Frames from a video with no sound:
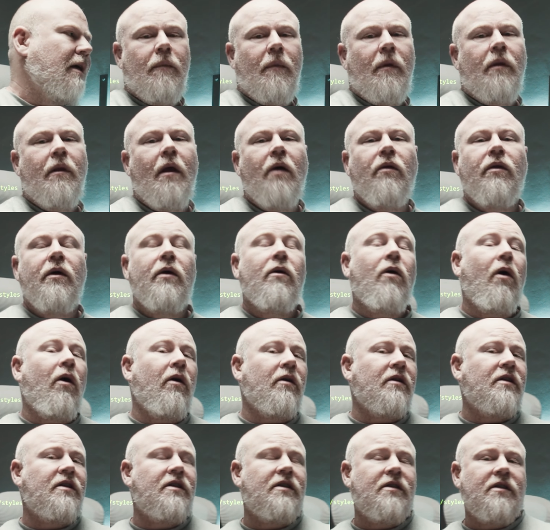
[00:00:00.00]
Now, there
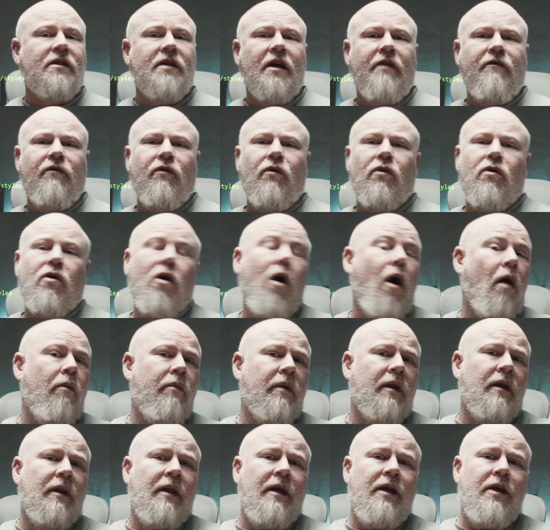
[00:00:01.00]
are several
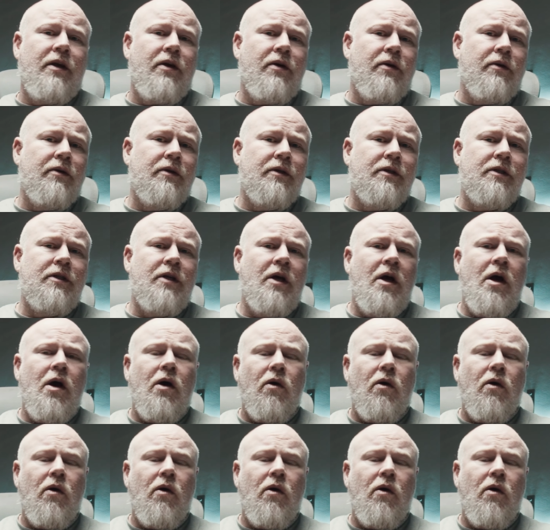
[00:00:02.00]
commonly used